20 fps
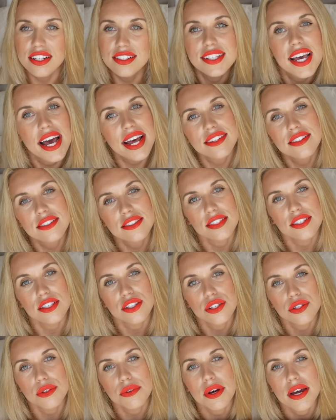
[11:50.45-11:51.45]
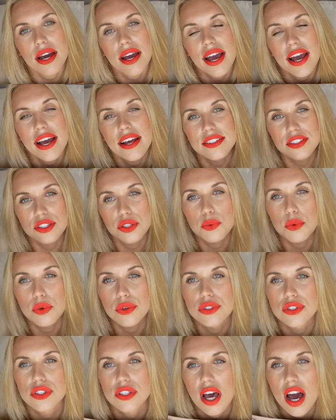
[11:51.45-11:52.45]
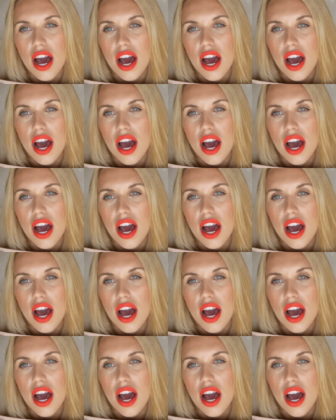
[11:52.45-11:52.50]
tend to head towards